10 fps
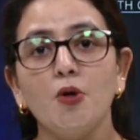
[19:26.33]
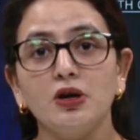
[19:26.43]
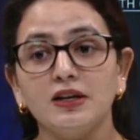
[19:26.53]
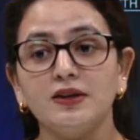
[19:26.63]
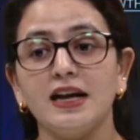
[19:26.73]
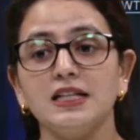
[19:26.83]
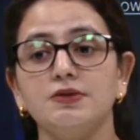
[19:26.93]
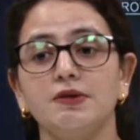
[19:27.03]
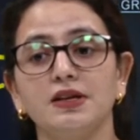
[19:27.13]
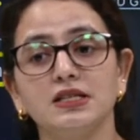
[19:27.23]
pollen
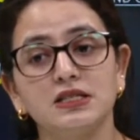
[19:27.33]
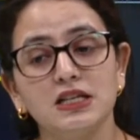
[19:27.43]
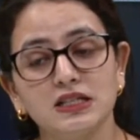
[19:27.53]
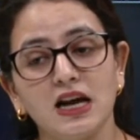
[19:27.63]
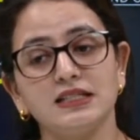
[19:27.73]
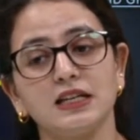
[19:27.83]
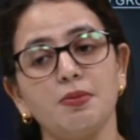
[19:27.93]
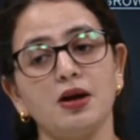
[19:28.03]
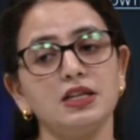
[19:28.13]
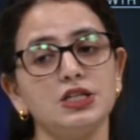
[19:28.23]
grains. When we are discussing
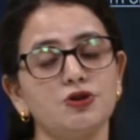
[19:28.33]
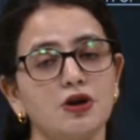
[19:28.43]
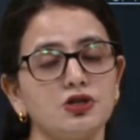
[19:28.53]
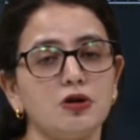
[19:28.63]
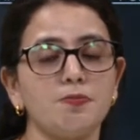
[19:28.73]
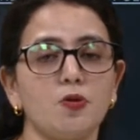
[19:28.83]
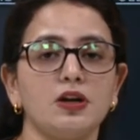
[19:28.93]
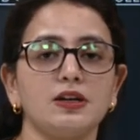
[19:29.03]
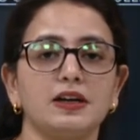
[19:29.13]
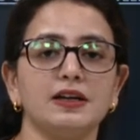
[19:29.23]
about the structure of
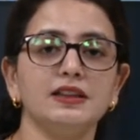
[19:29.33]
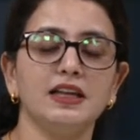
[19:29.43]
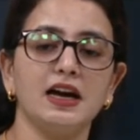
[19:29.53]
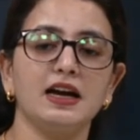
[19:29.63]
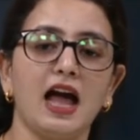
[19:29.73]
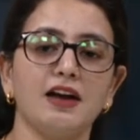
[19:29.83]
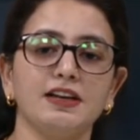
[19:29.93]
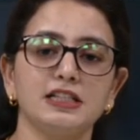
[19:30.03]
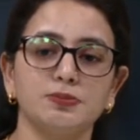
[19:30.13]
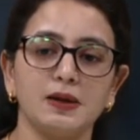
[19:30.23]
pollen grain, there I have
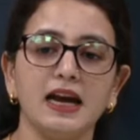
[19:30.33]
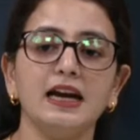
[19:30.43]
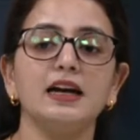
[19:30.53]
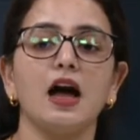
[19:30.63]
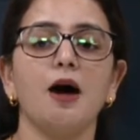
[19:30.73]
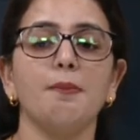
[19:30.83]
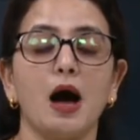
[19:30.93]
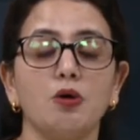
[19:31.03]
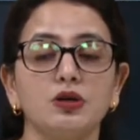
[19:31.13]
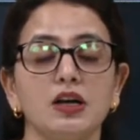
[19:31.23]
explained
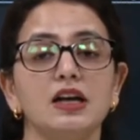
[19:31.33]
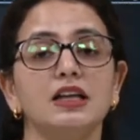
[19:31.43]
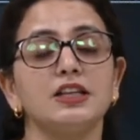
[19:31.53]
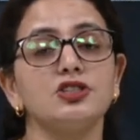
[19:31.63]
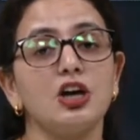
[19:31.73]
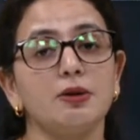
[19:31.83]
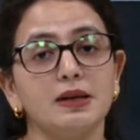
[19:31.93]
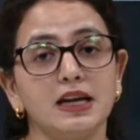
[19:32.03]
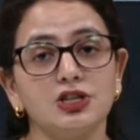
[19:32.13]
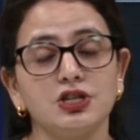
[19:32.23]
about the
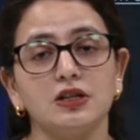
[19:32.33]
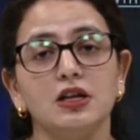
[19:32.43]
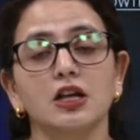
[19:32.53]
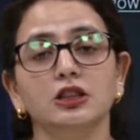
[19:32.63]
germination.